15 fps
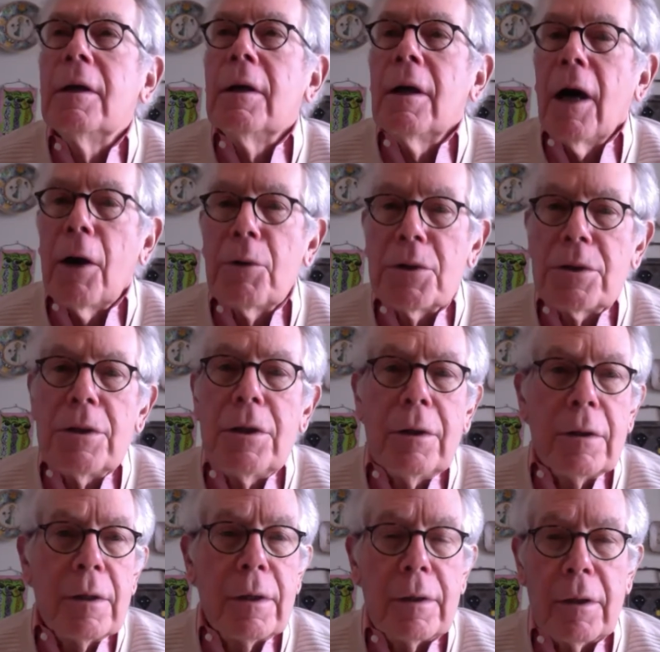I was
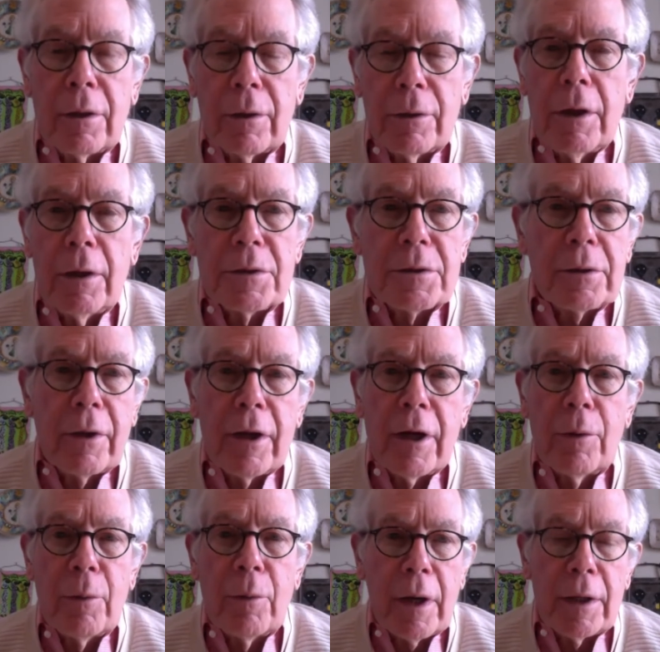cheered, you know, years later
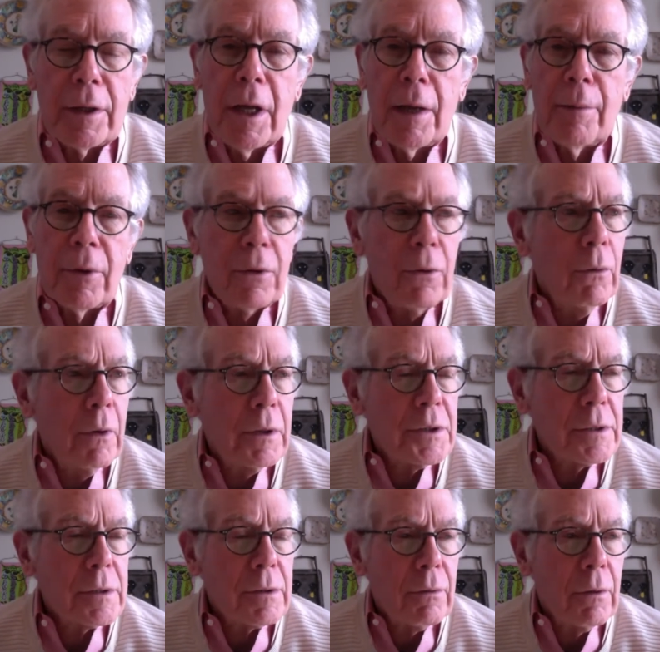when I came
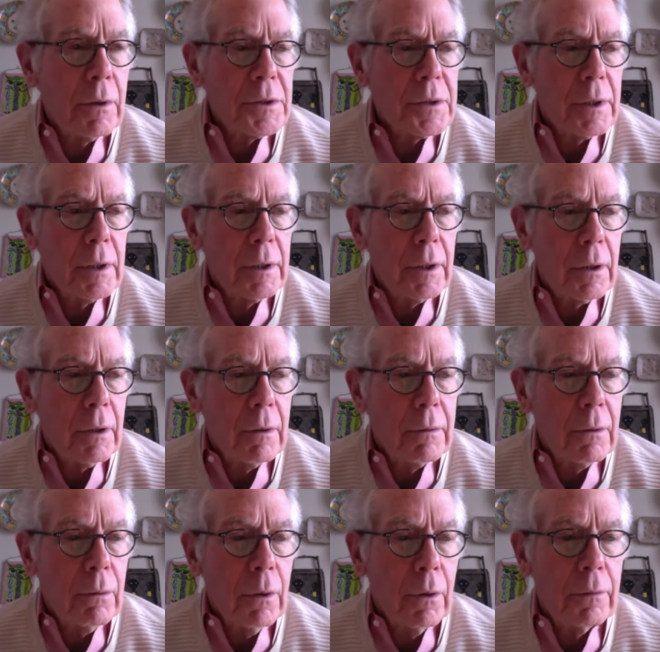across a
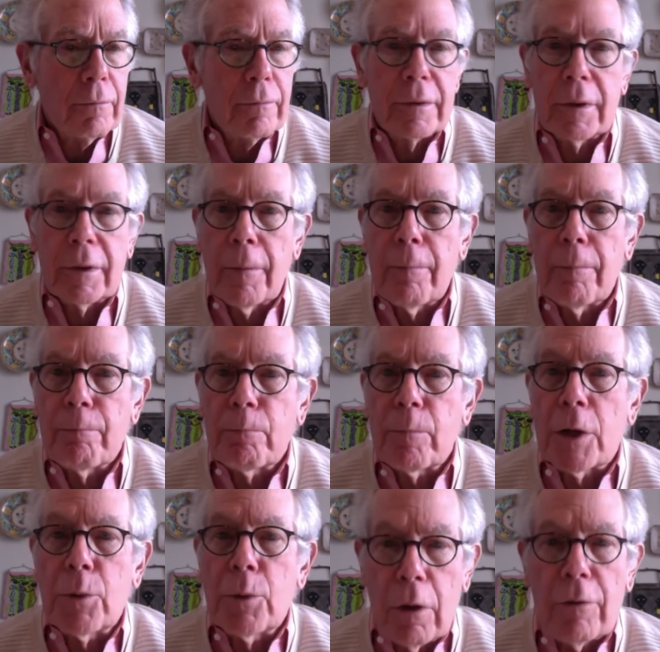quote
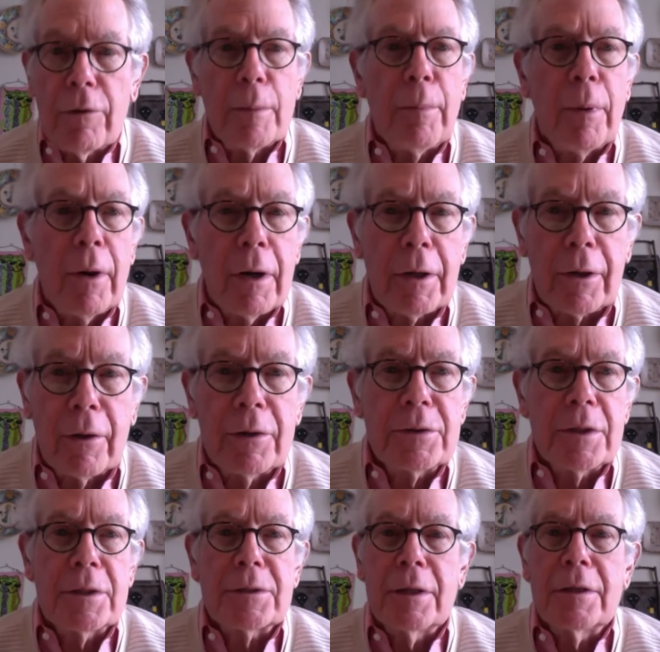by Dorothy Parker, and
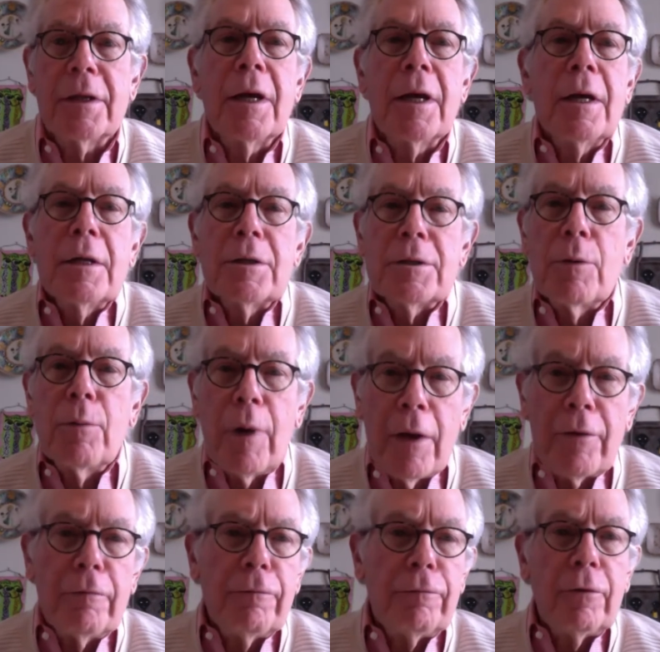she said she'd
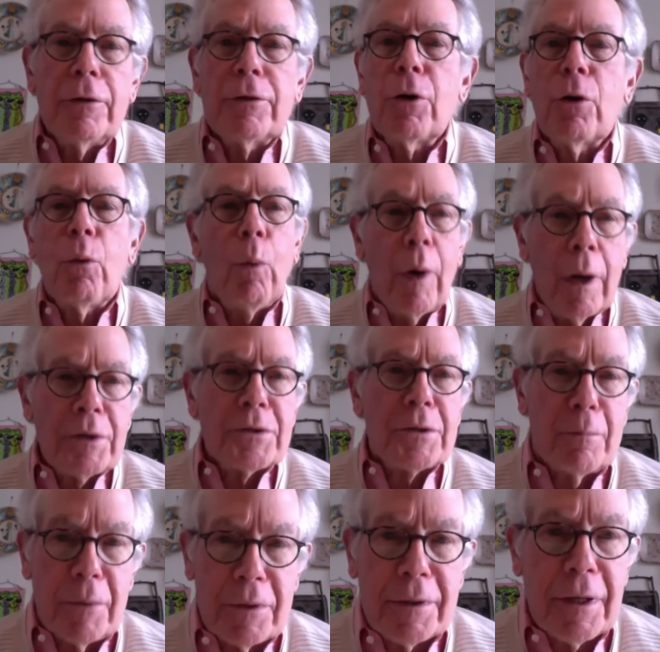rather flunk her
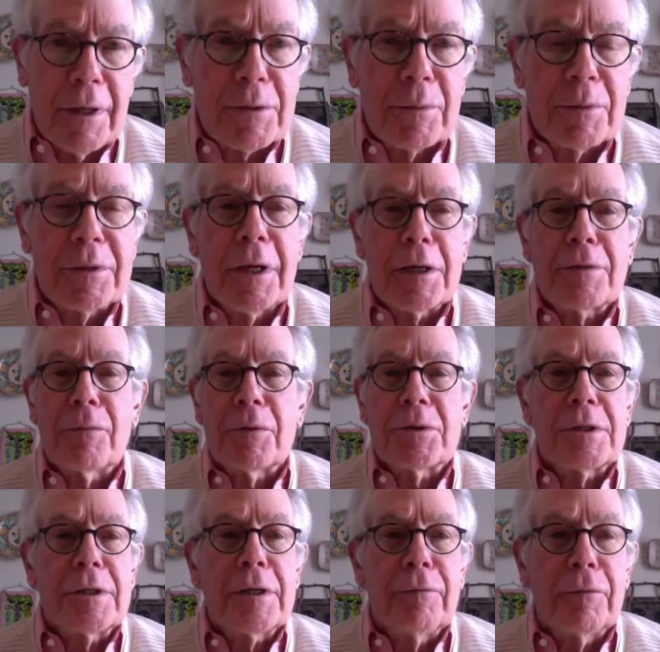Wasserman test, which tests for
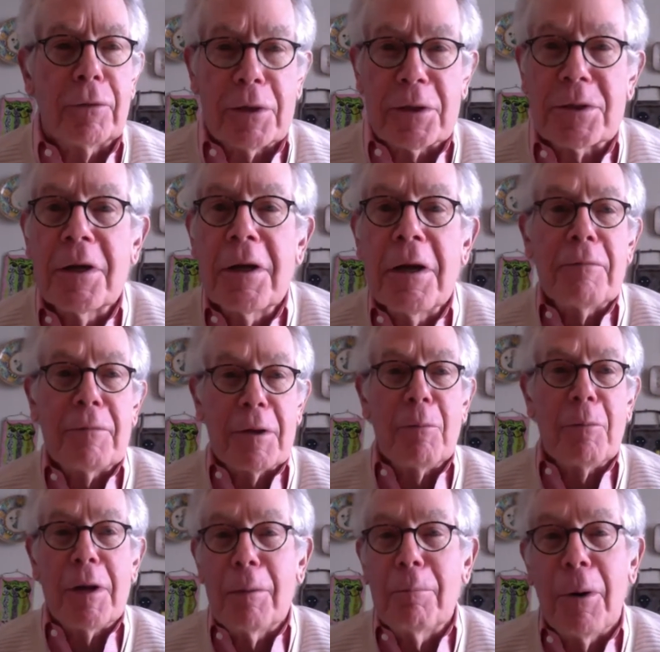syphilis, than
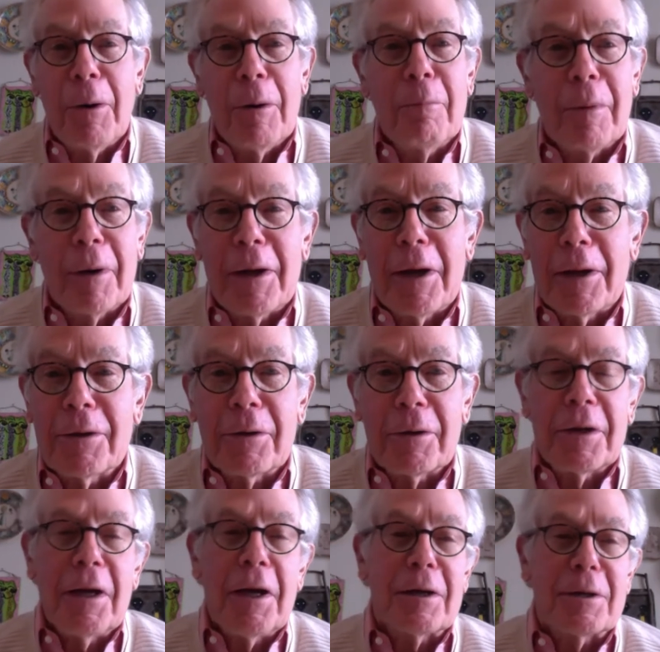read a poem by Edgar
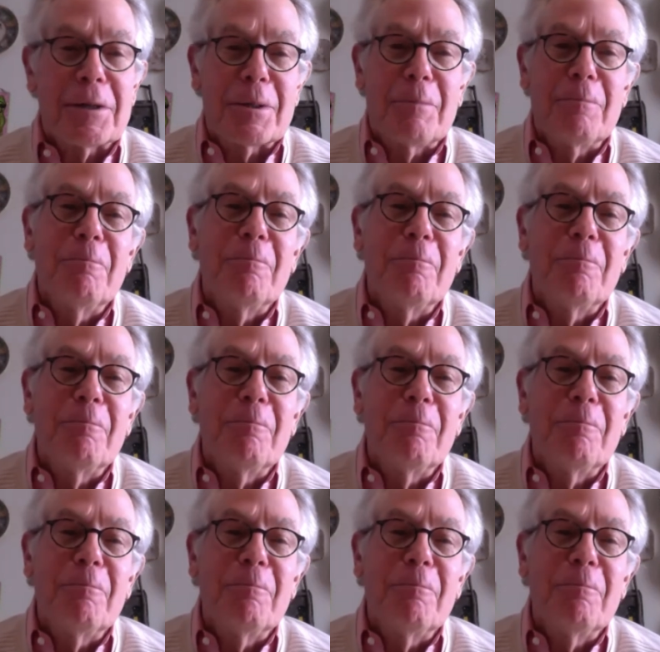Guest.